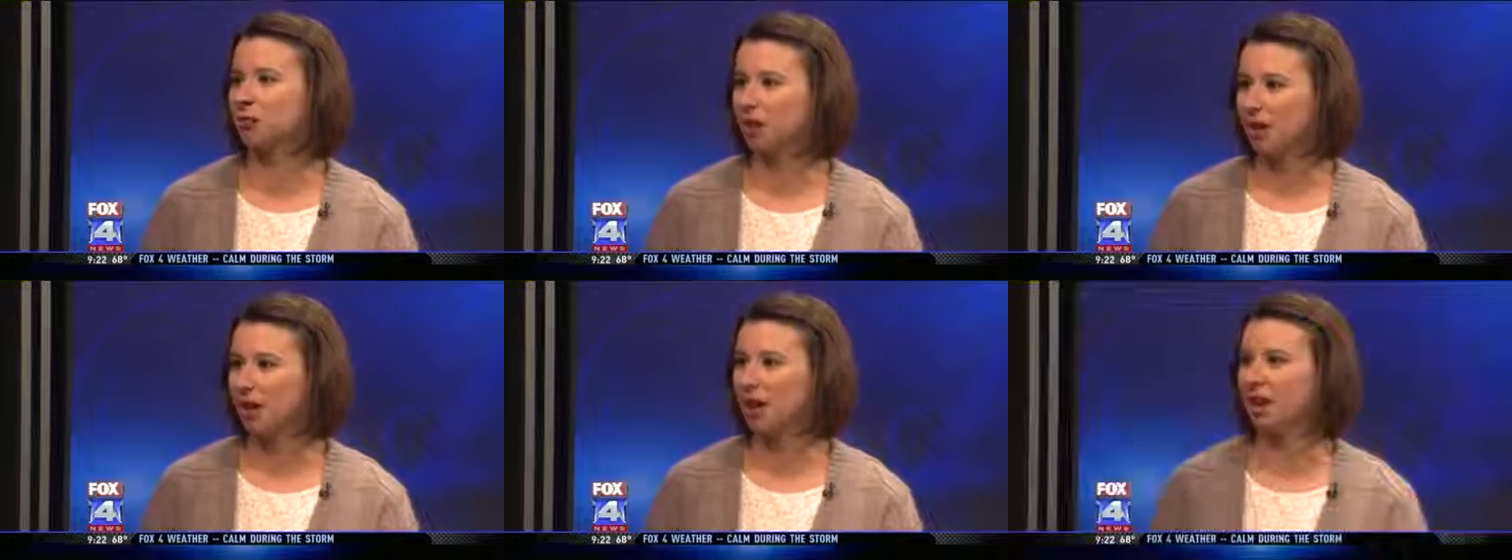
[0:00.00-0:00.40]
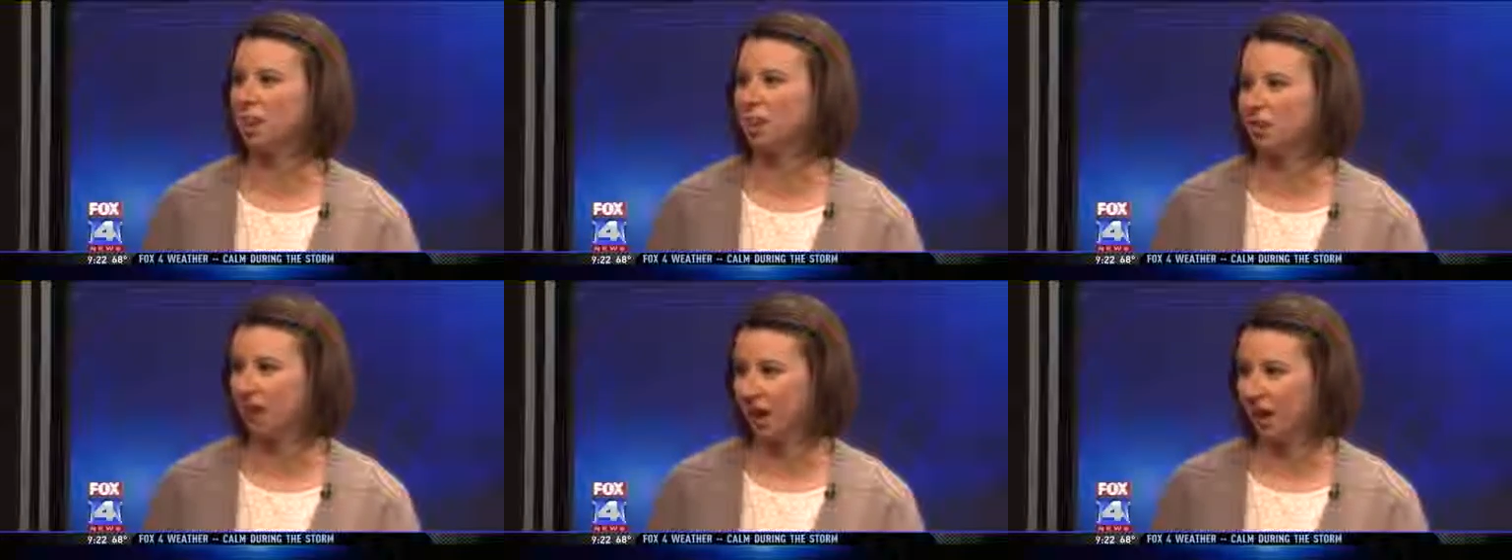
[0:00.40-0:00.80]
read,
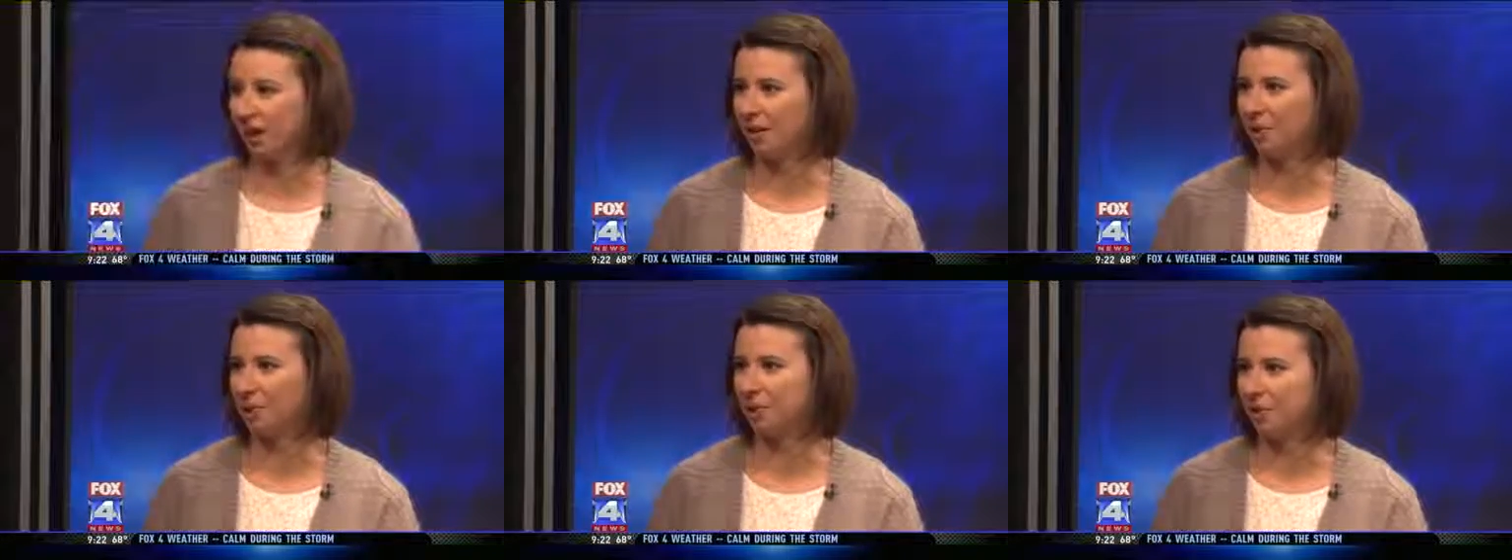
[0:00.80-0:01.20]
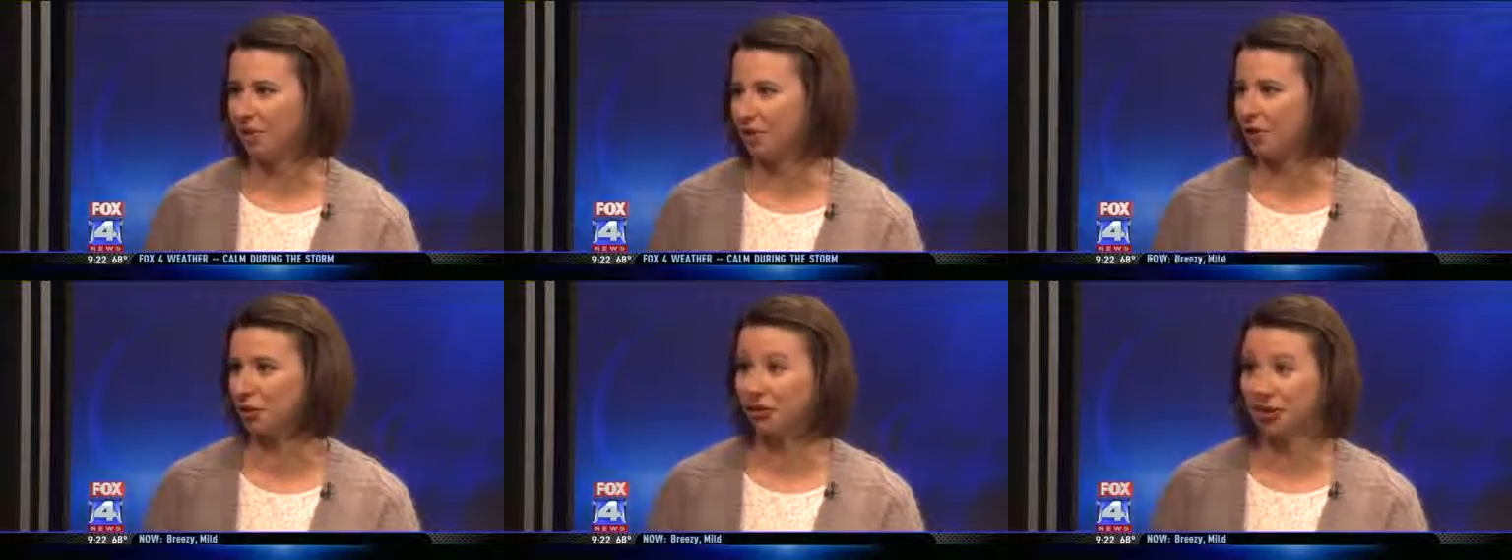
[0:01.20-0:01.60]
and play with your
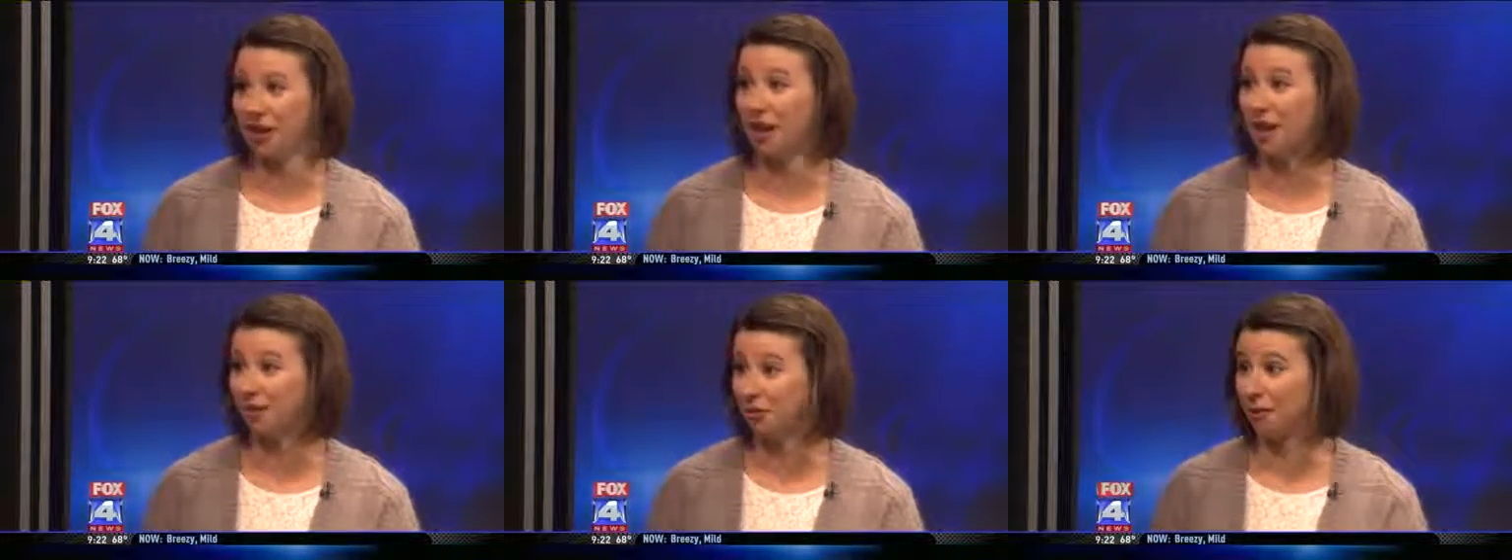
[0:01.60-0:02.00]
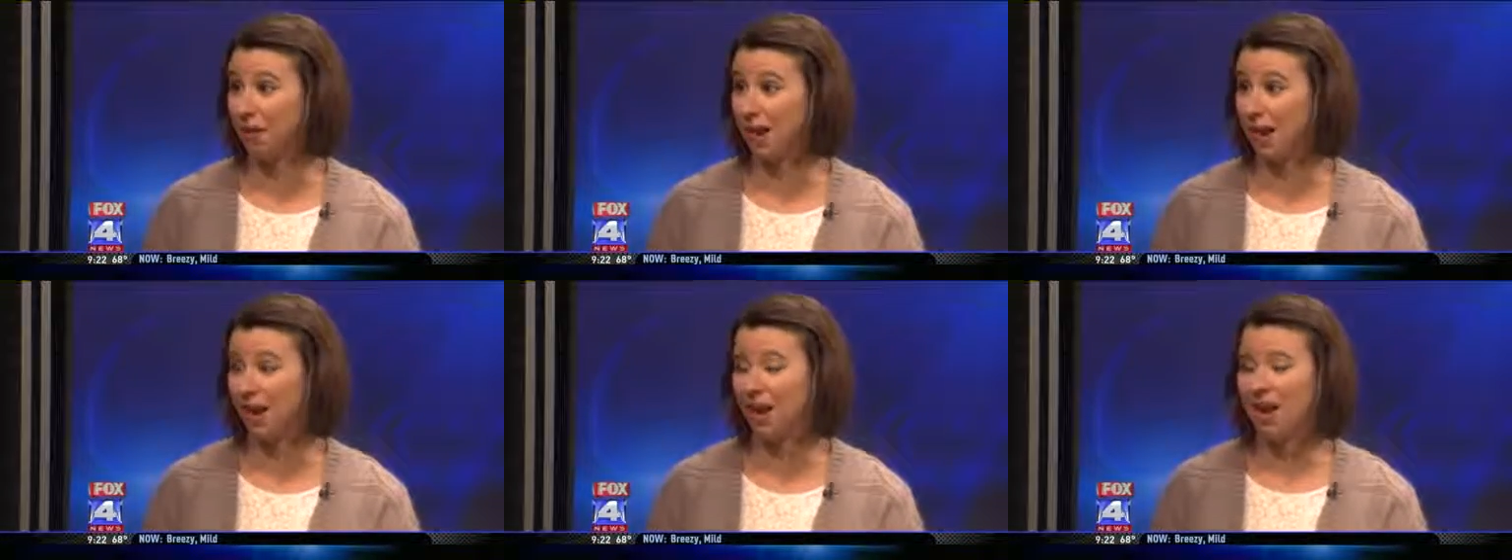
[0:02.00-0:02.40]
children every
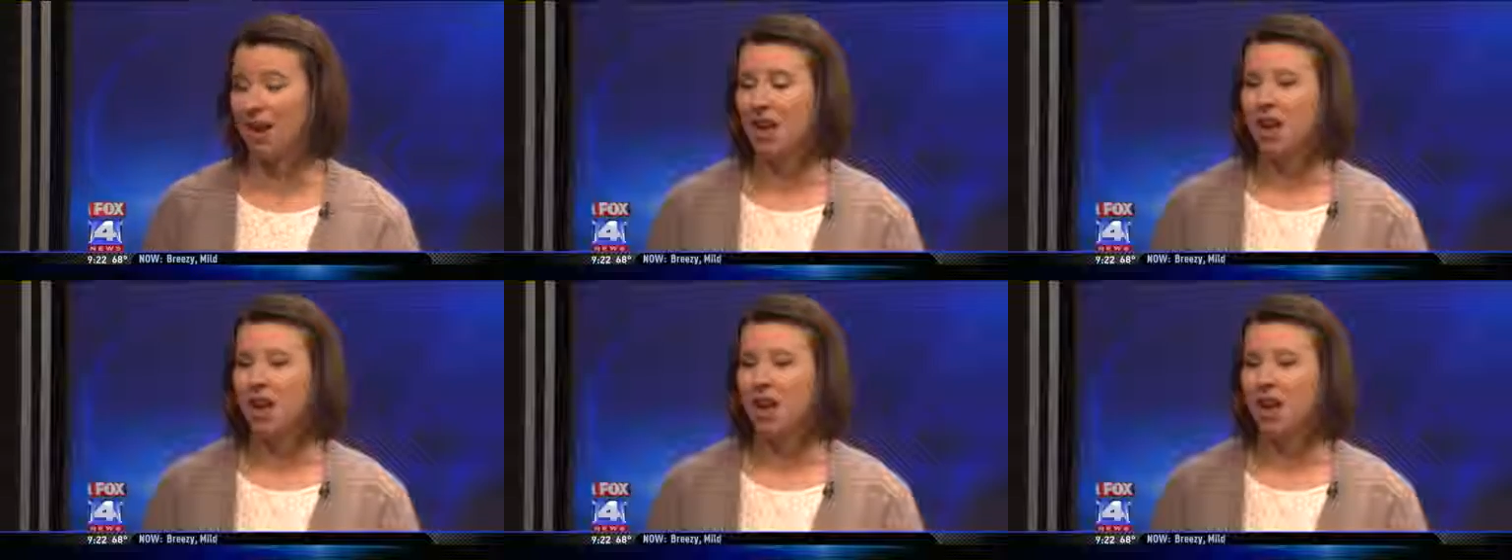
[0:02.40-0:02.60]
day.